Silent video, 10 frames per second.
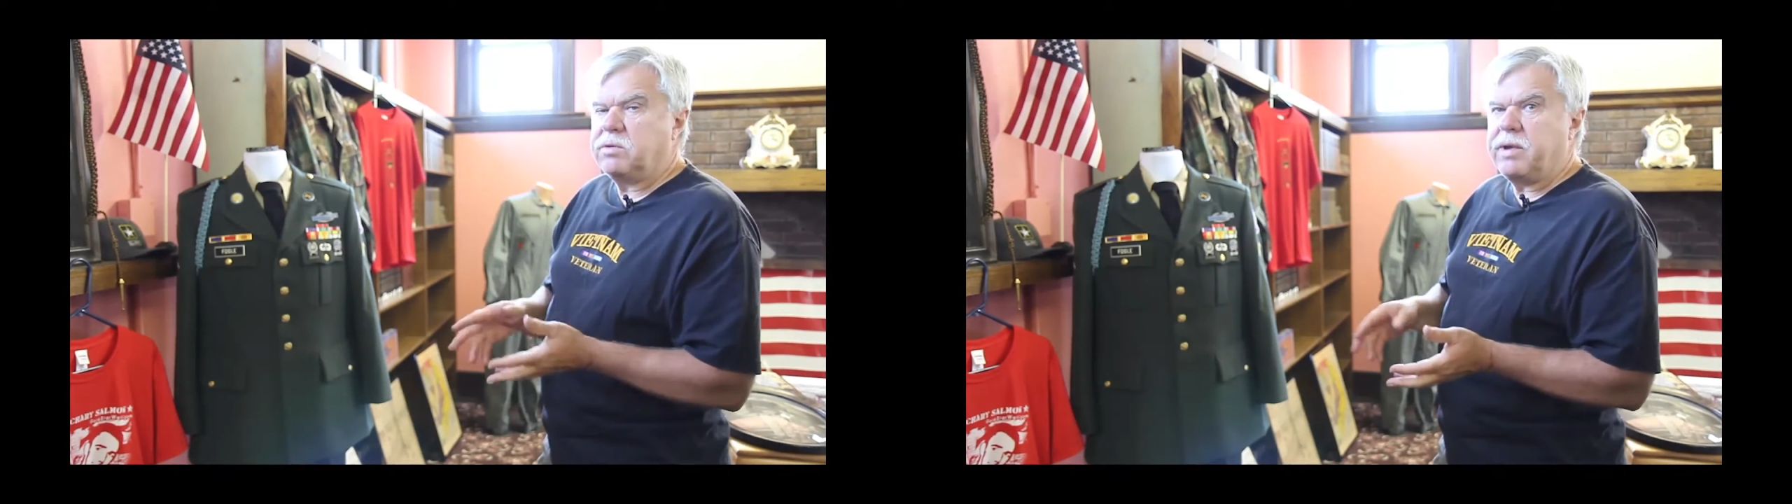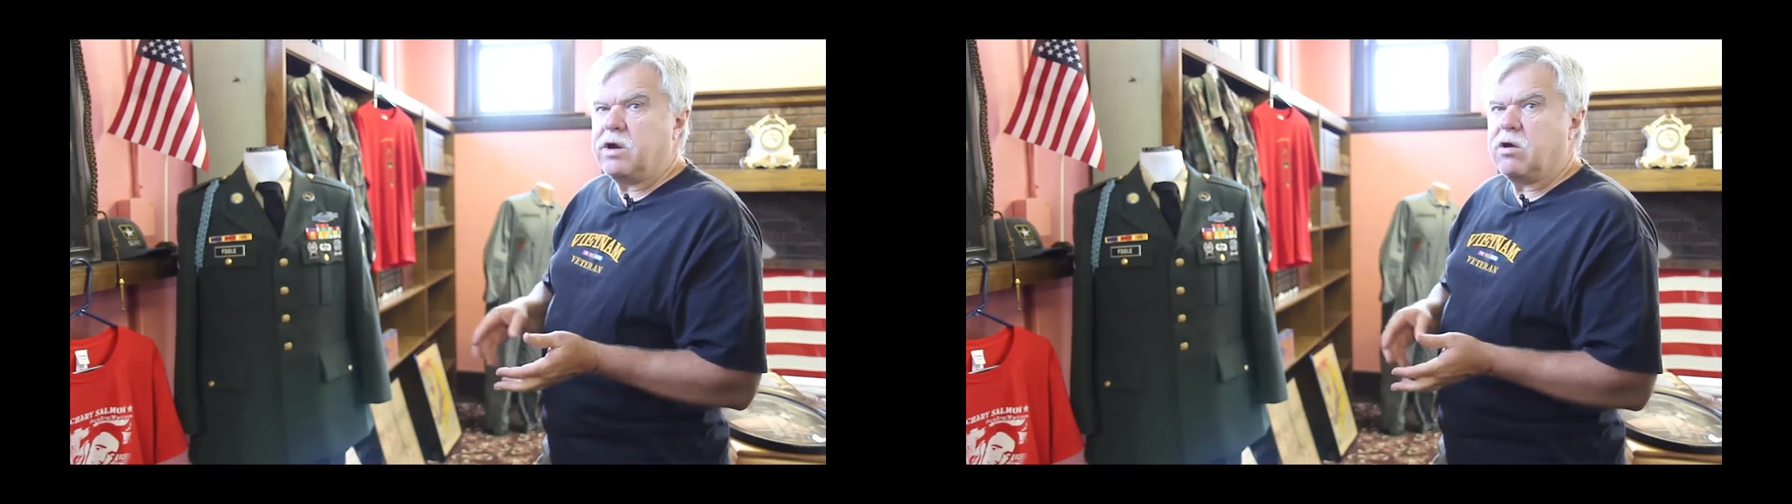
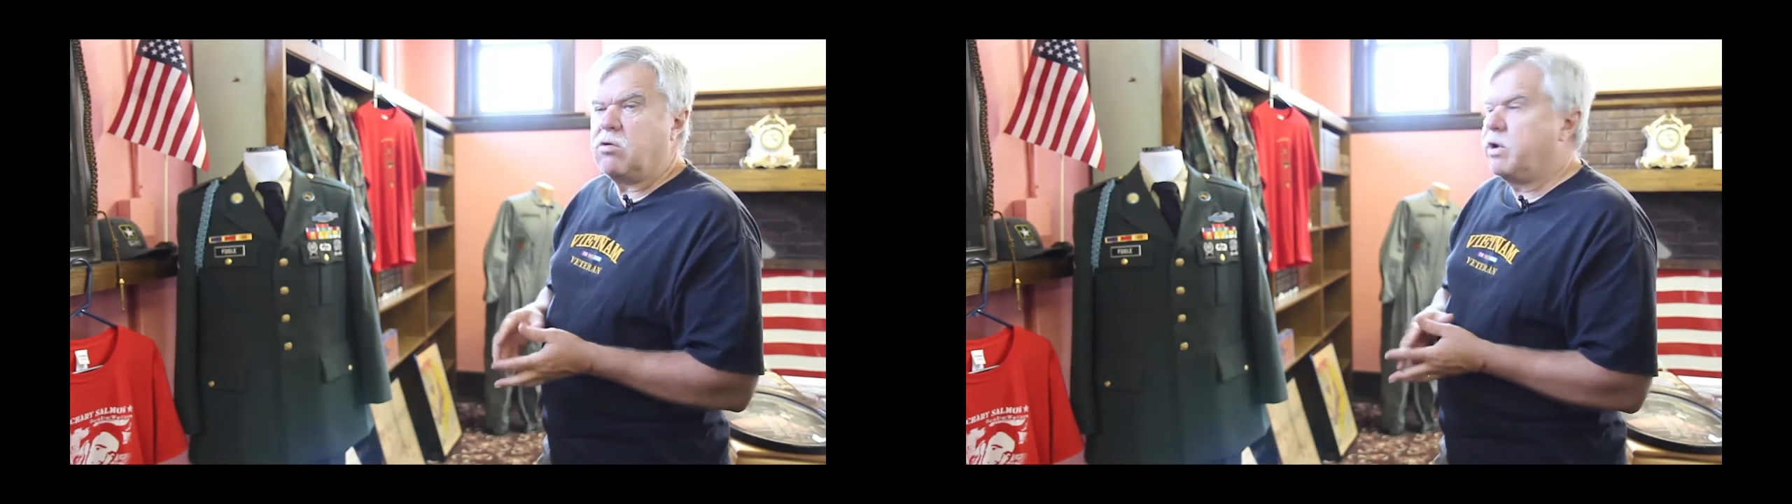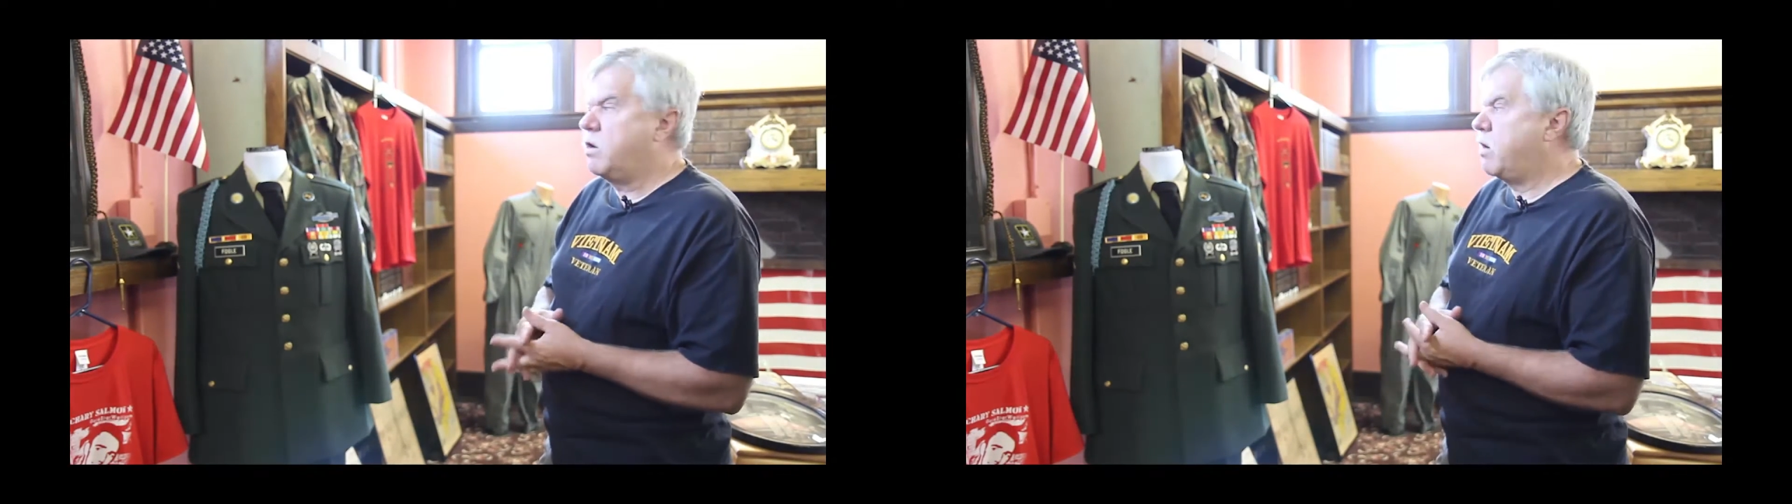He wanted to
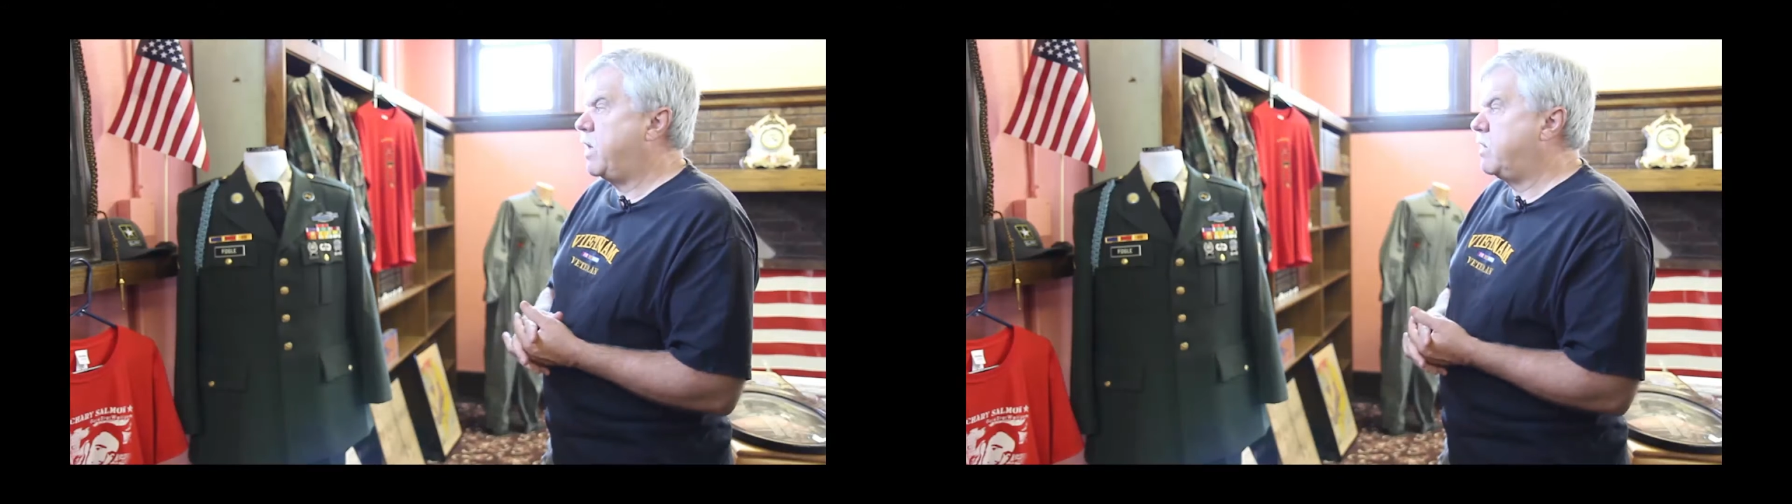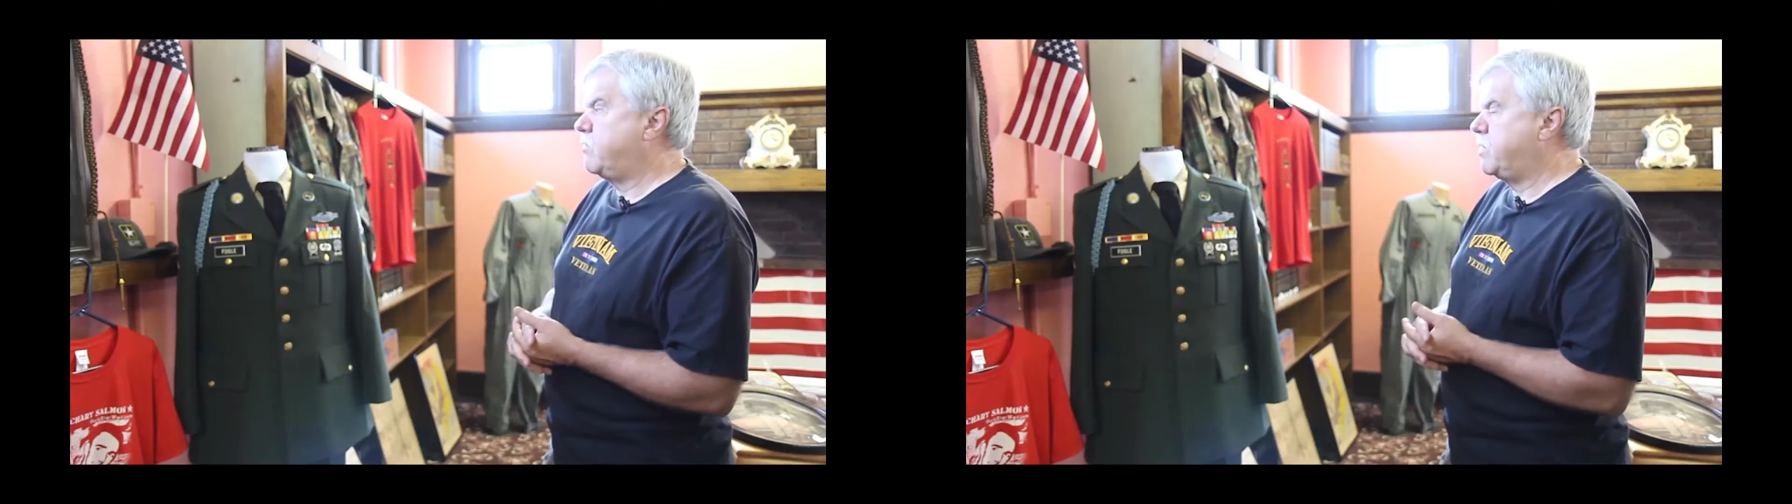make a
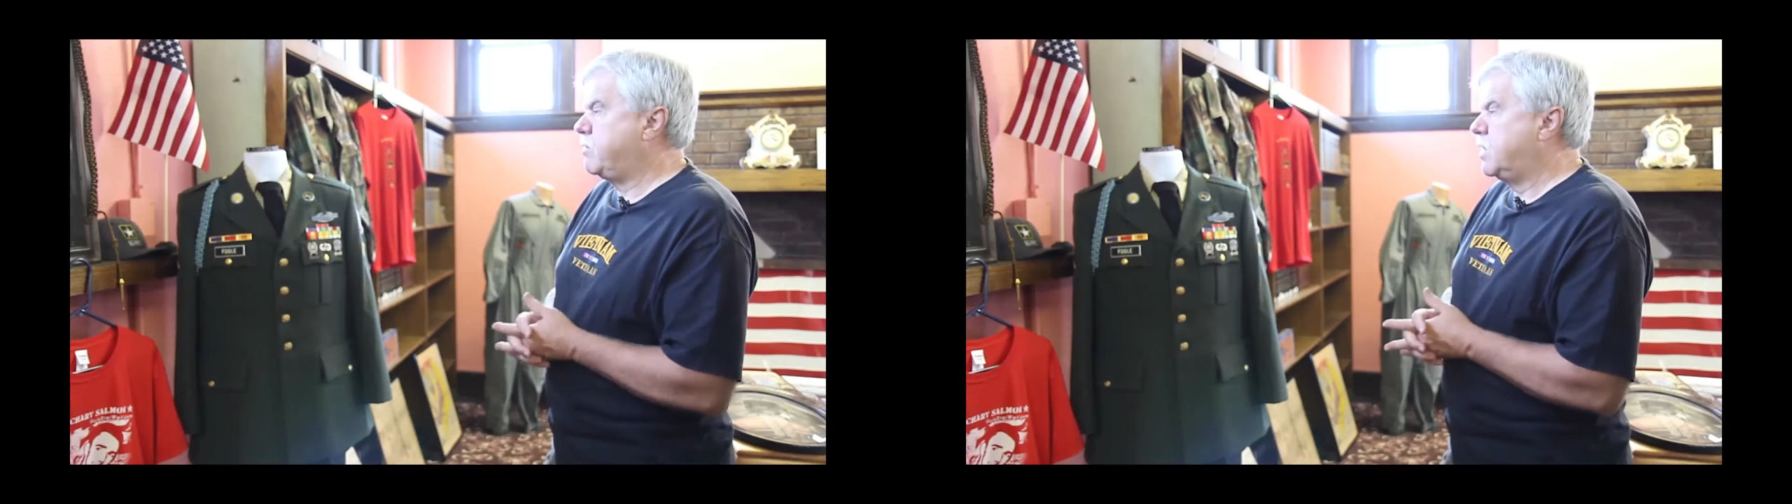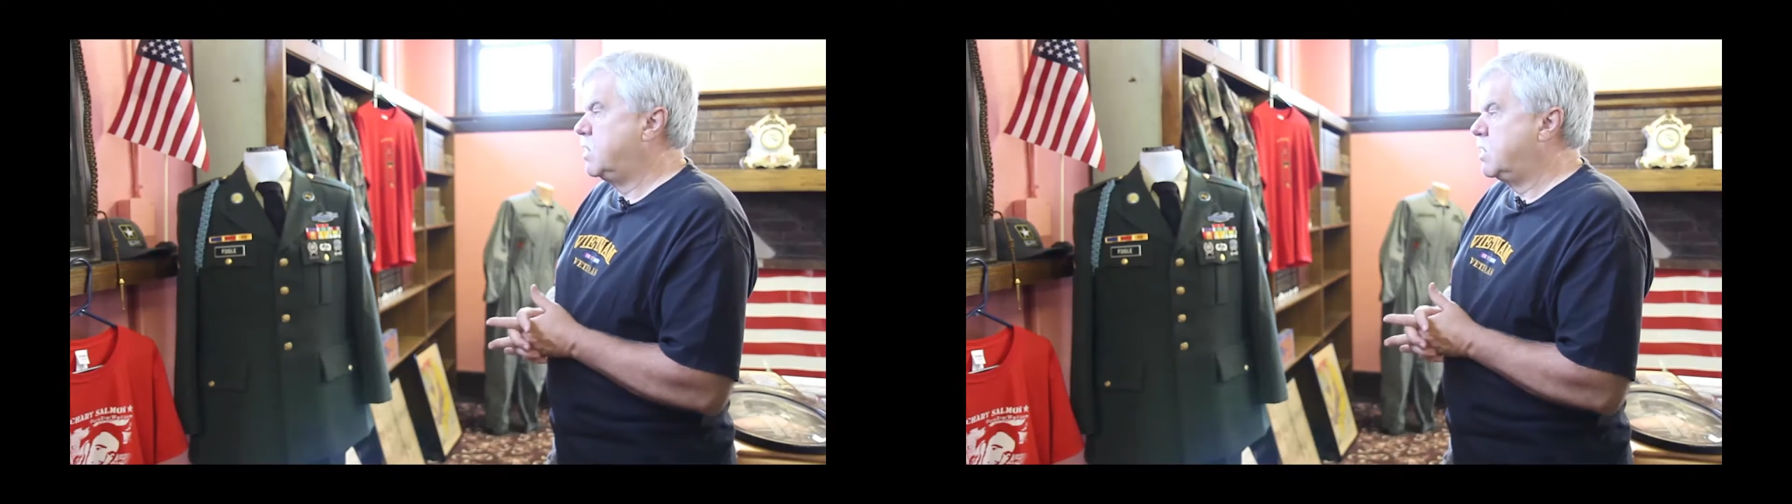career out of
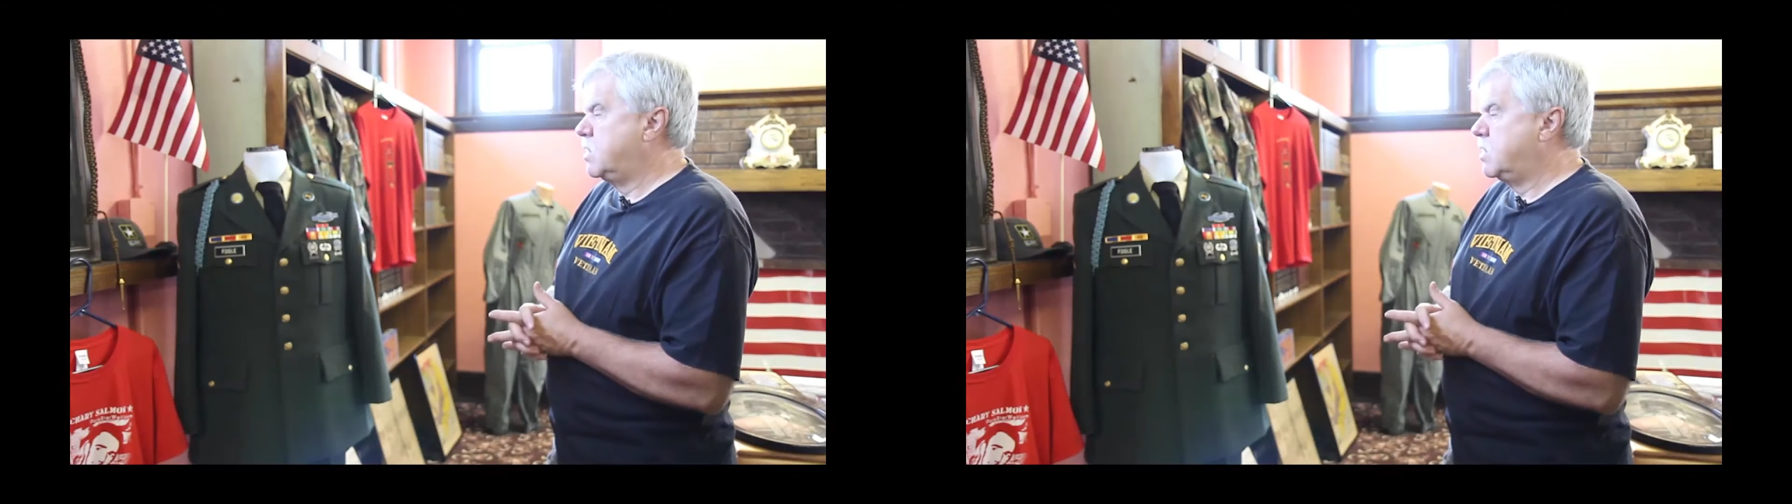it.